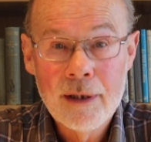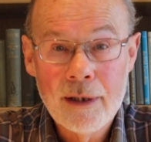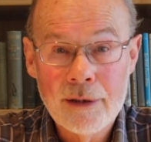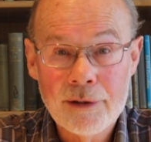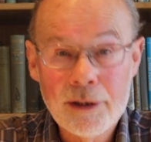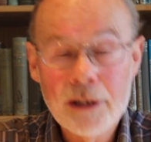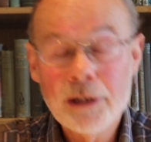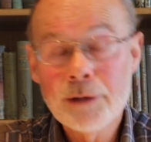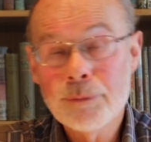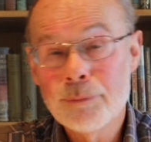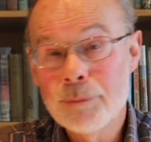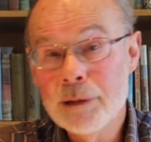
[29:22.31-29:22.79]

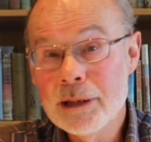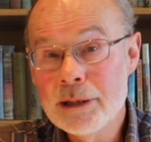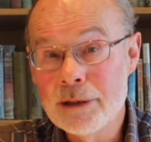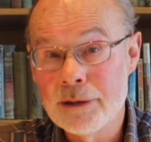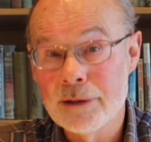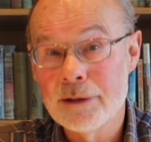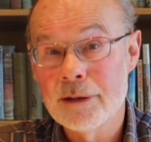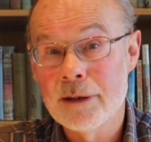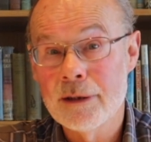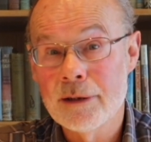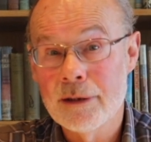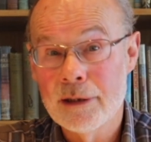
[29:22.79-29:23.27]
And this
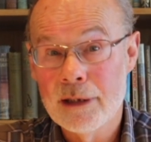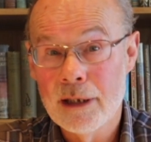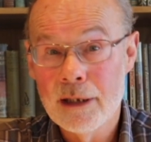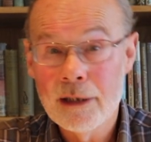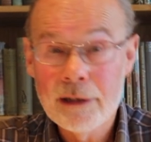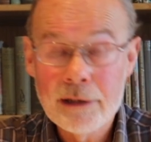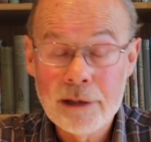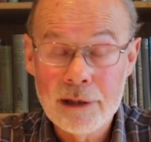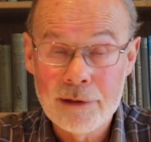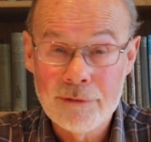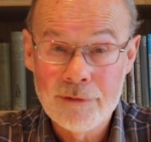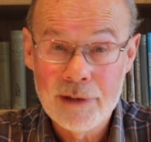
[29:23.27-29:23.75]
means that the
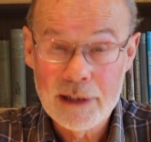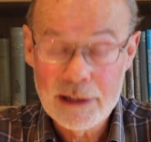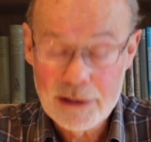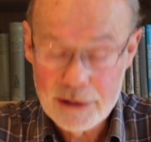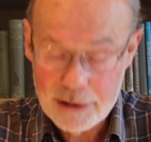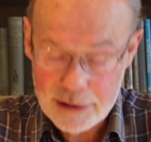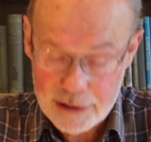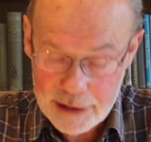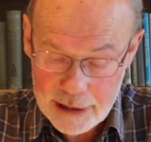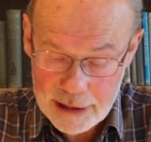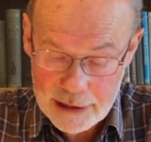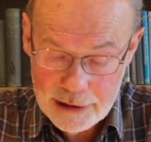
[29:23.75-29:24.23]
Arctic
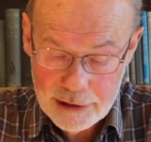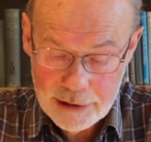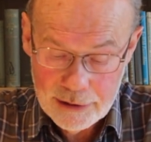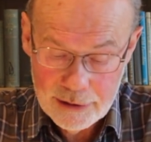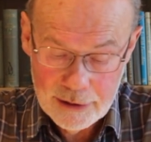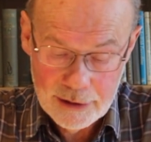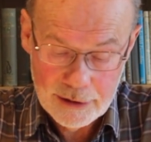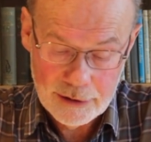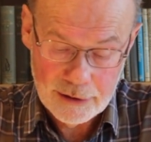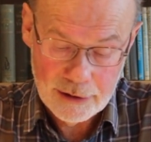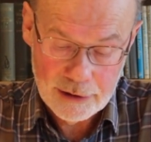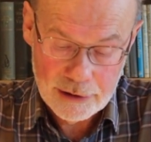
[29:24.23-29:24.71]

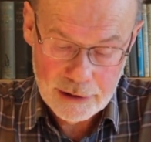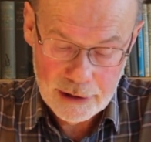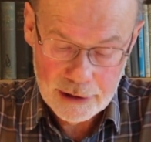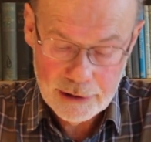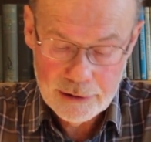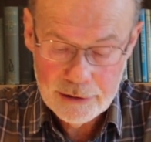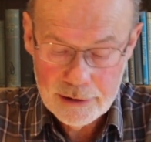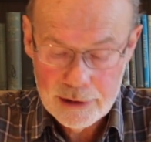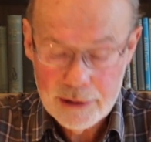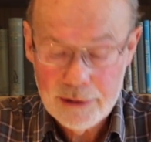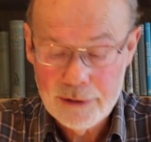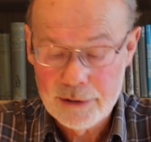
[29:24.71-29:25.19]
vegetation in the
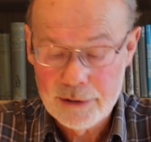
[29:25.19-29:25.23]
tundra